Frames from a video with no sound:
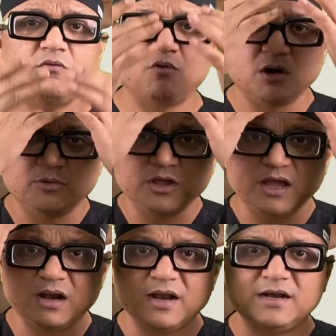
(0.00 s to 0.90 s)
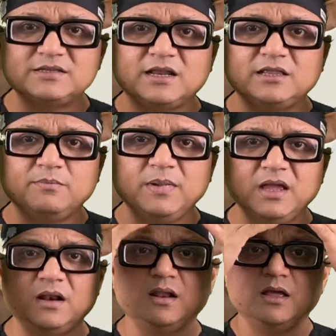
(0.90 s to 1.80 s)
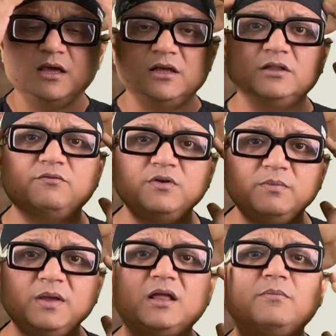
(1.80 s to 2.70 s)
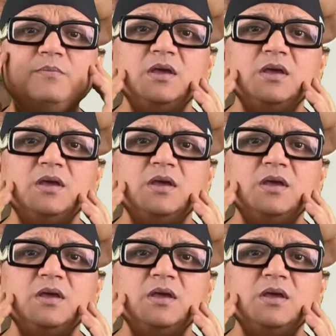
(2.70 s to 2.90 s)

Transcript: what about the hairline design in the male, in the female,